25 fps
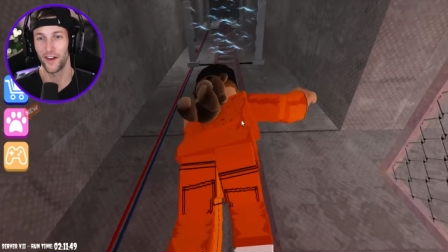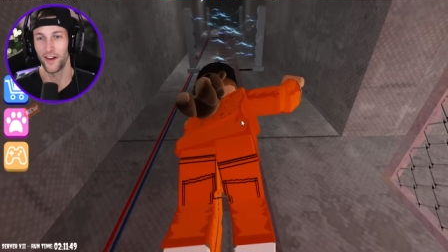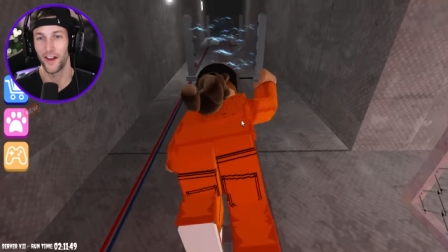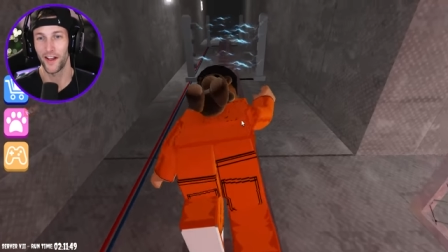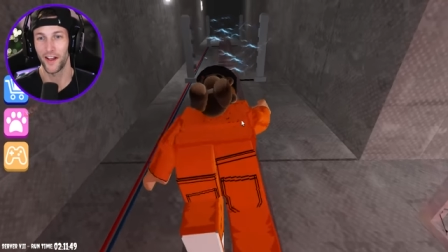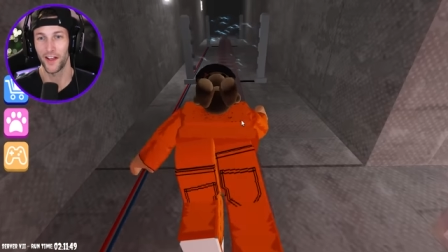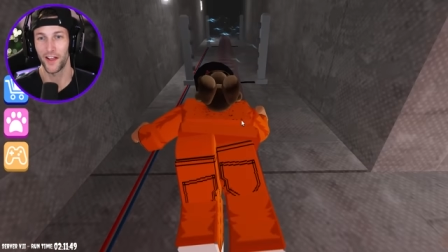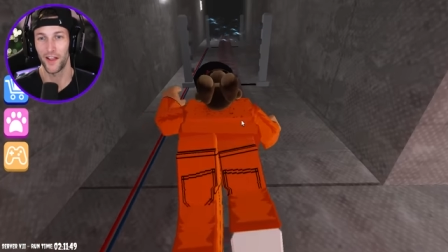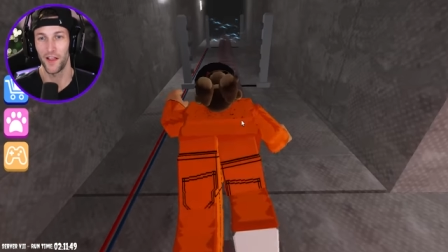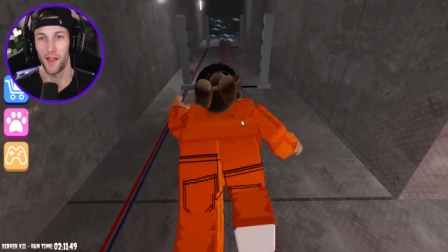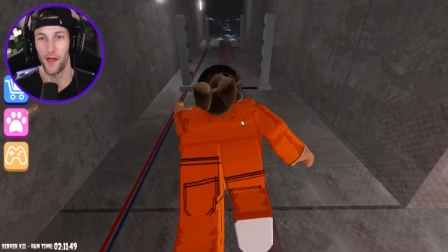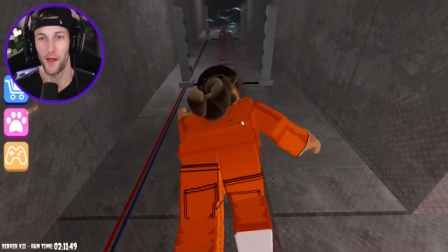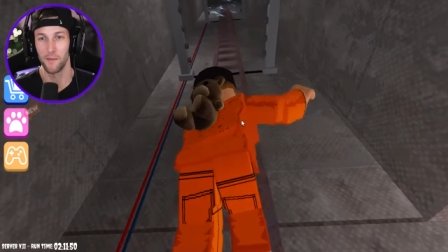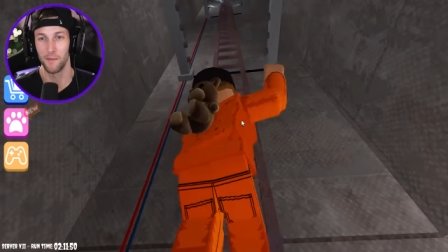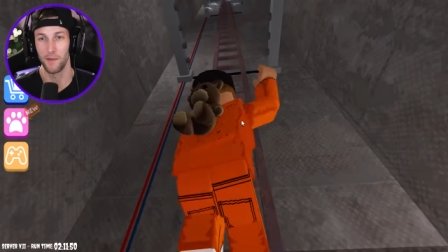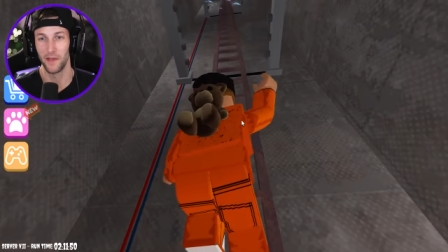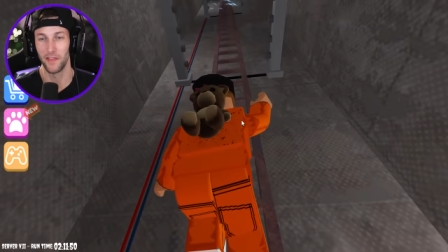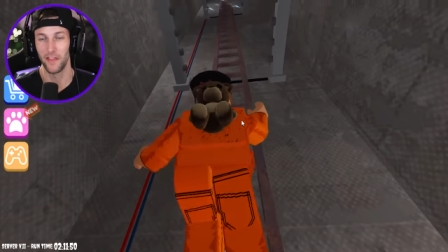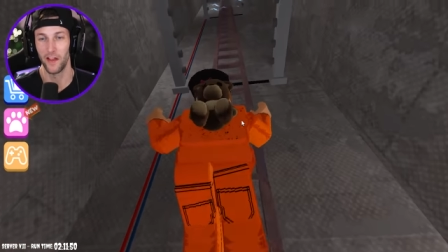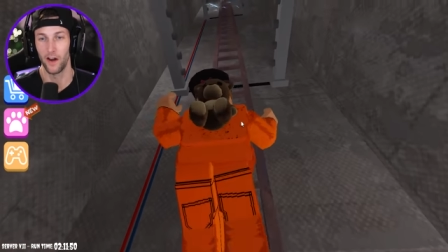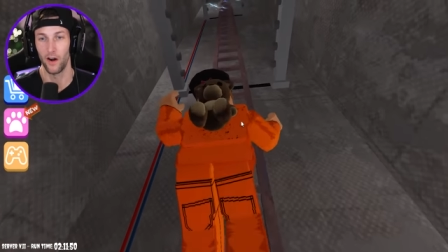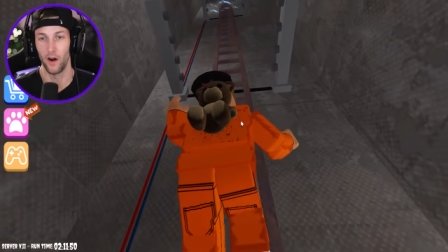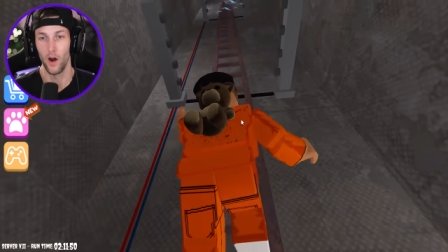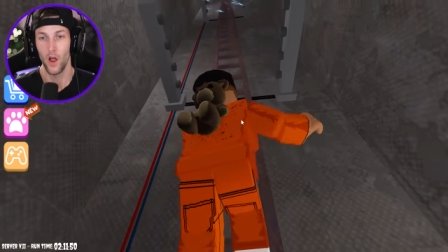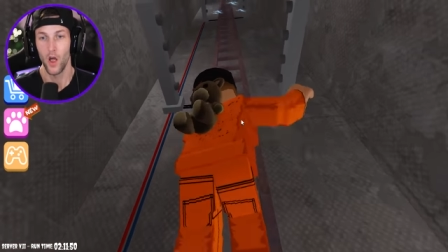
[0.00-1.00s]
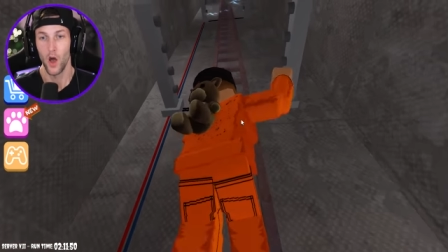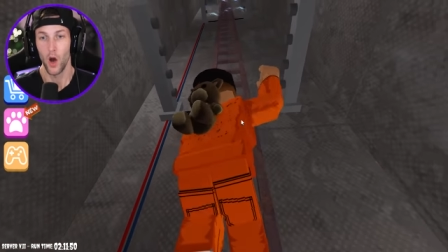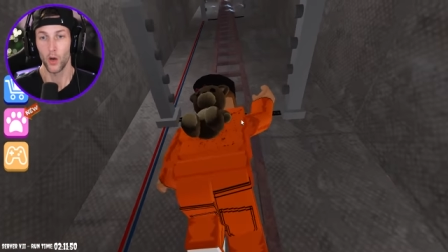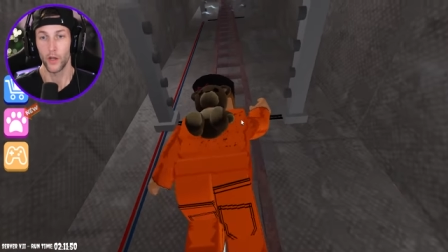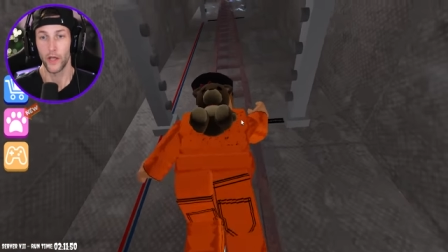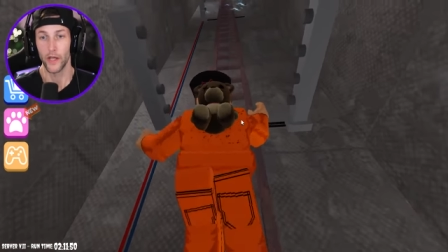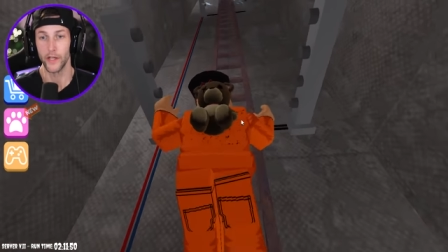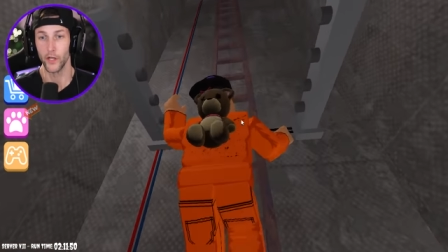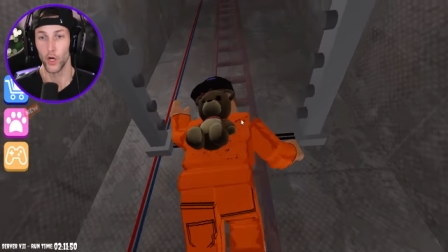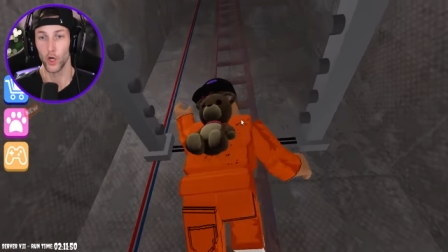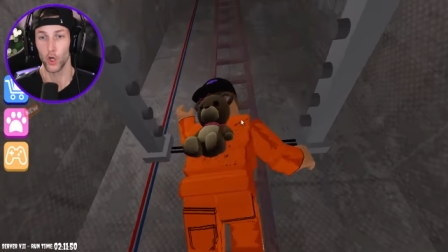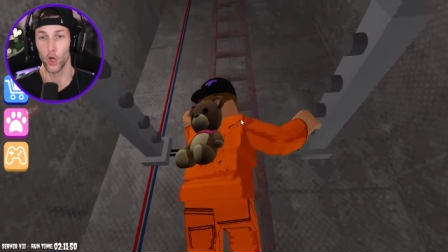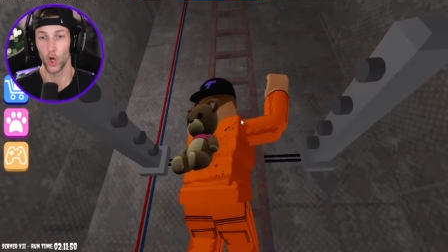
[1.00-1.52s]
Why can I climb in there?
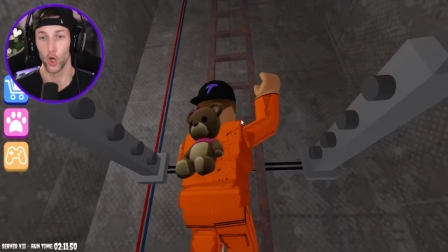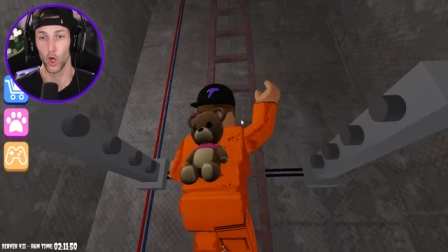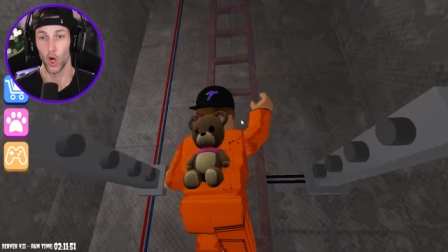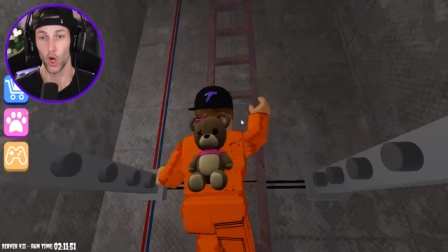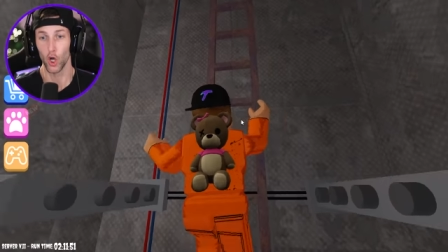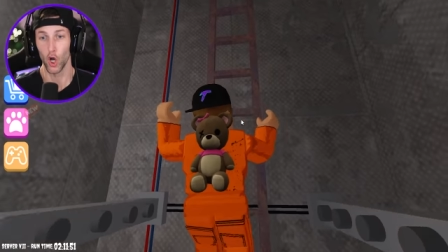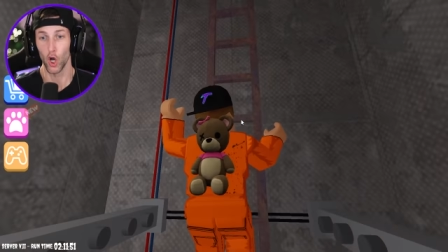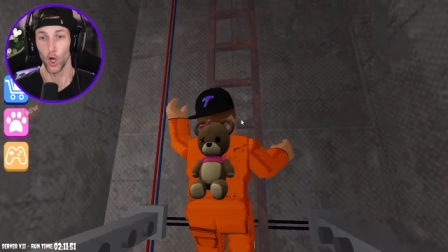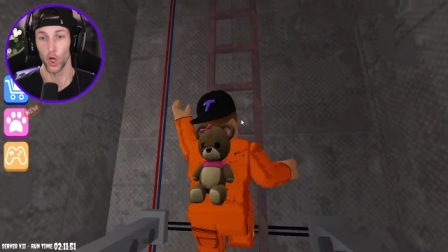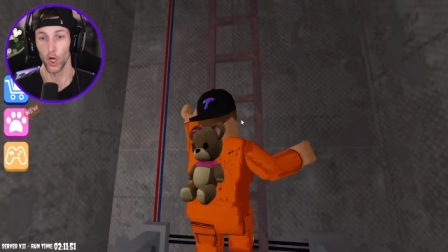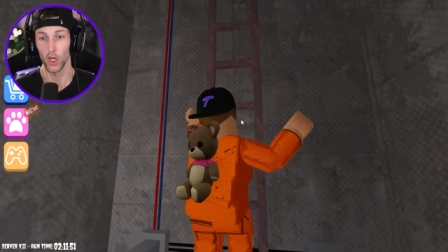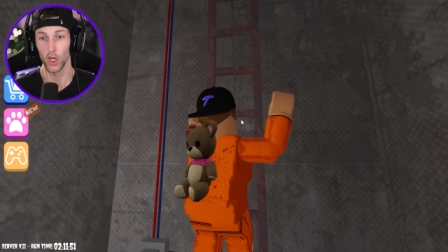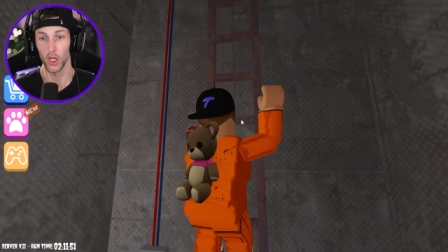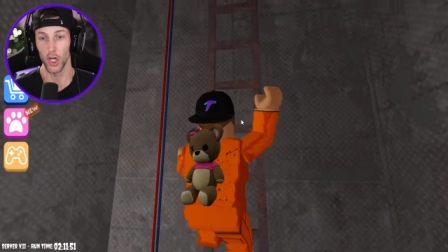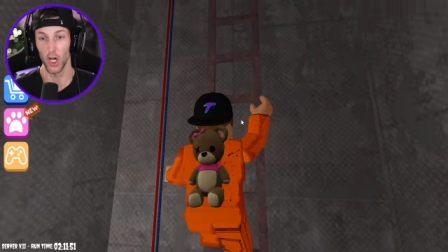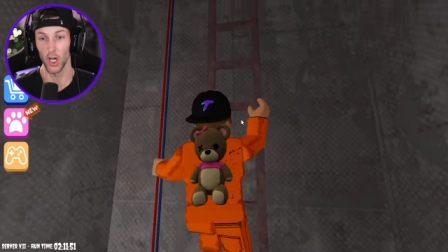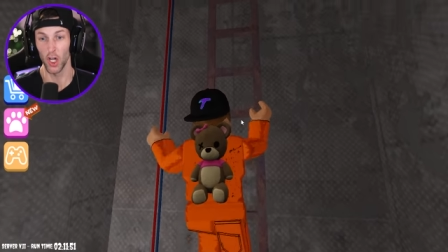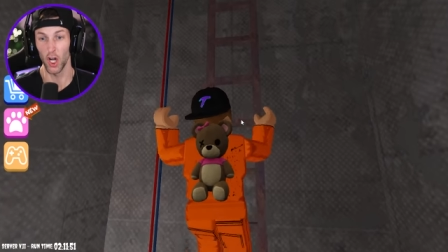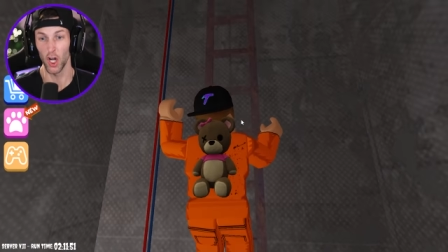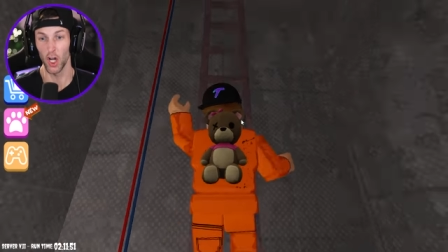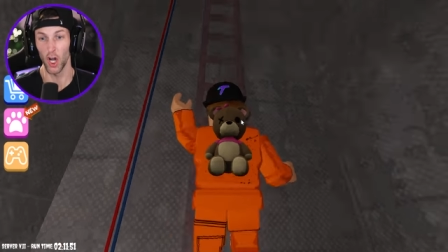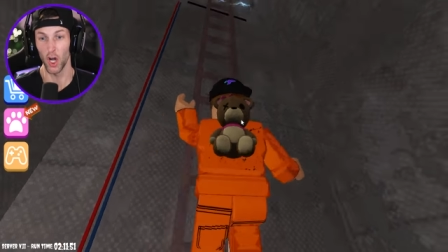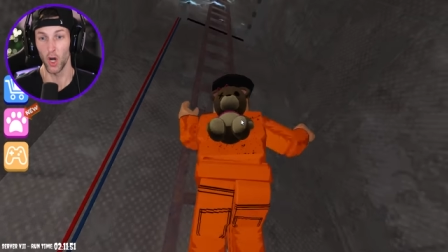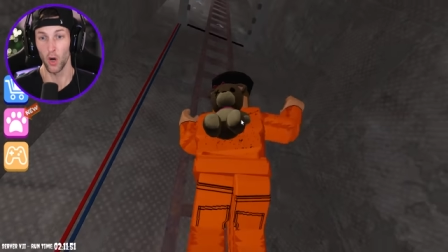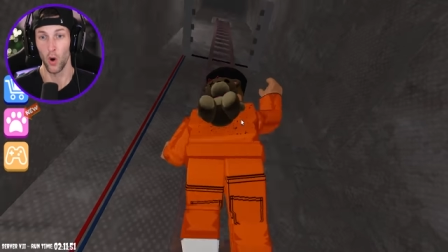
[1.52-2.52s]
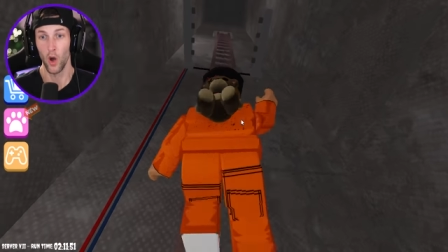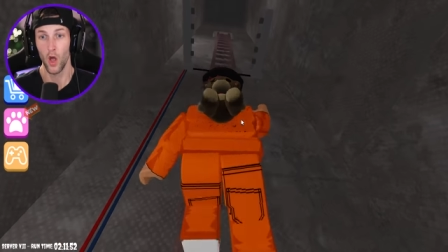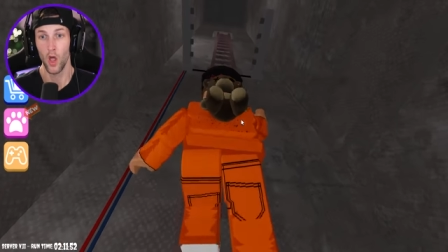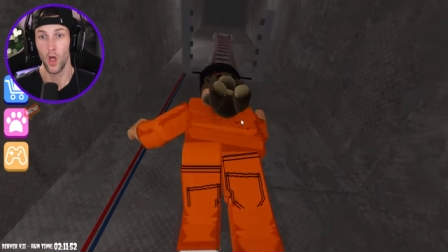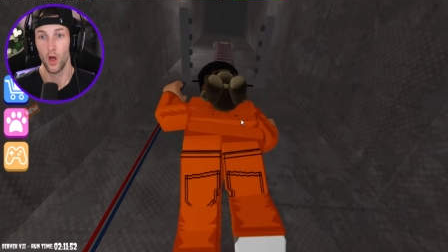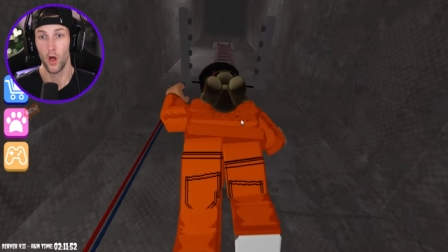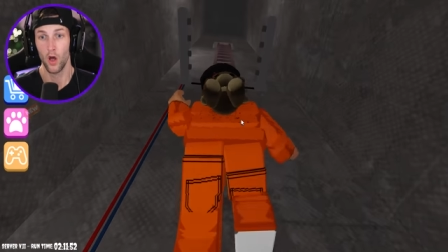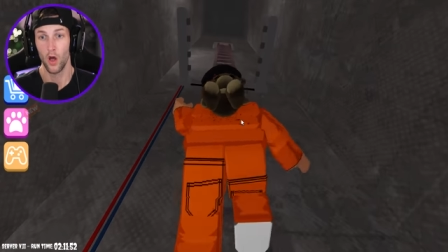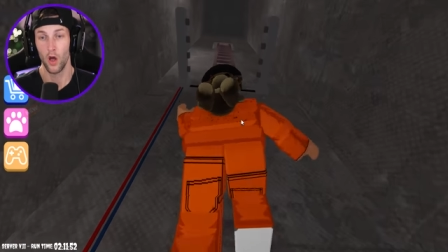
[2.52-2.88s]
Okay, go, go, go, go, go, go, go, go.